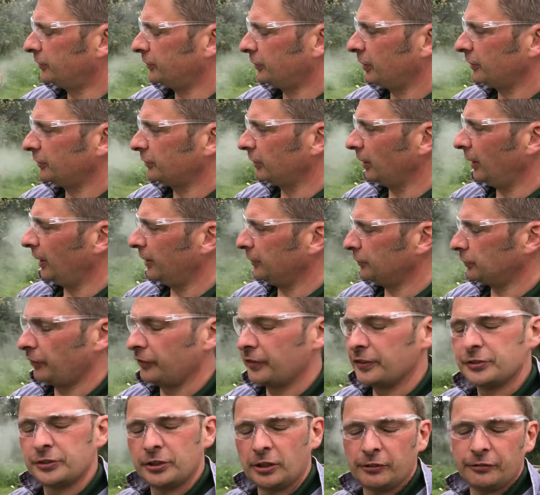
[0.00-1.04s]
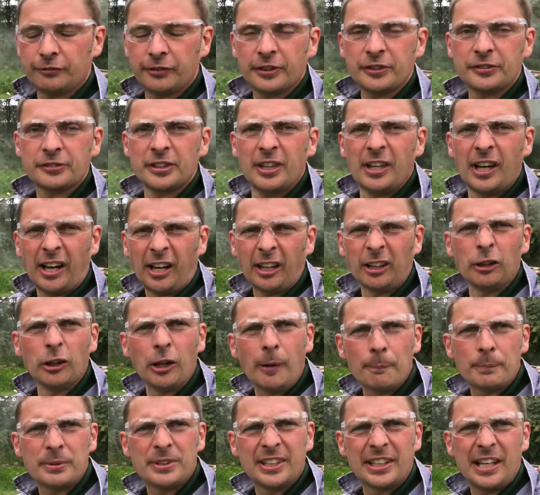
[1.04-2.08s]
crystallise on the surface and
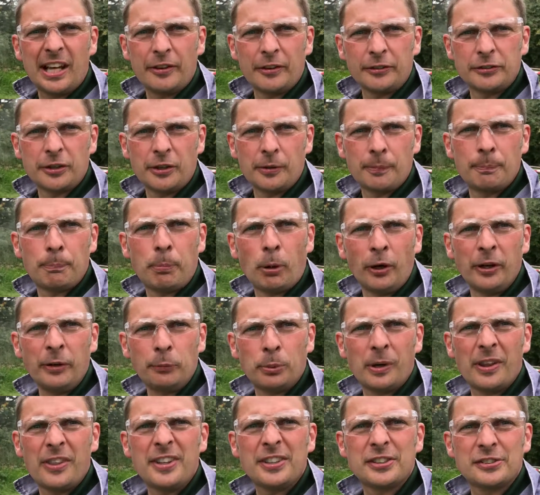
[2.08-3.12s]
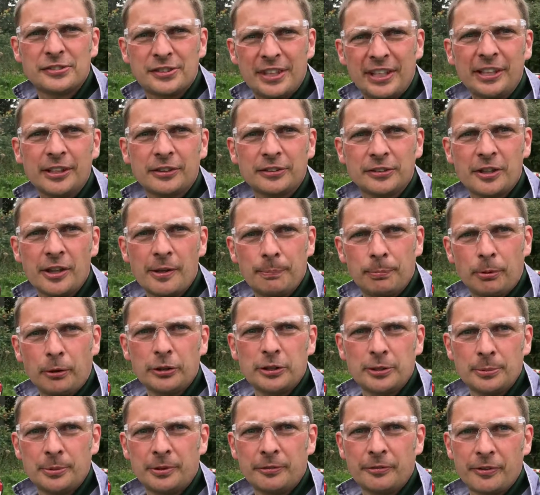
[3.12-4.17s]
lump together to the point where they sink to the
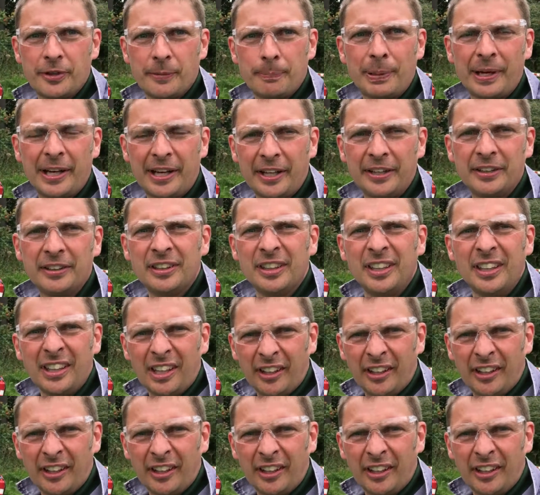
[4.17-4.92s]
bottom of the pan.